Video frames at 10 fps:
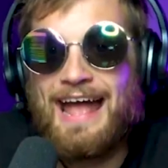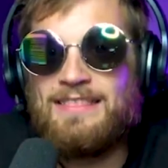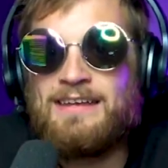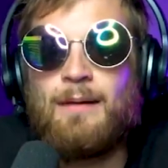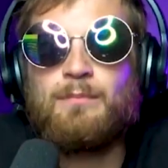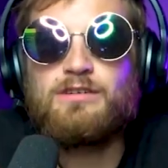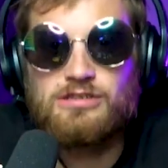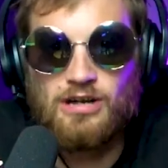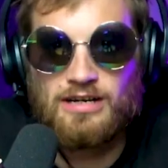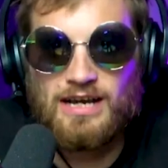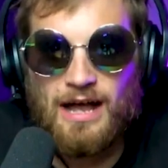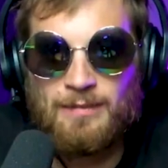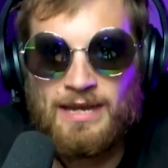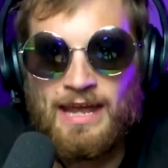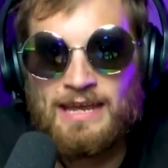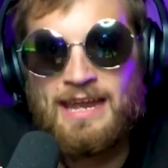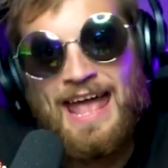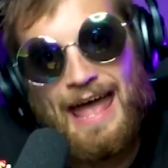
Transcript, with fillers: and the numbers started coming in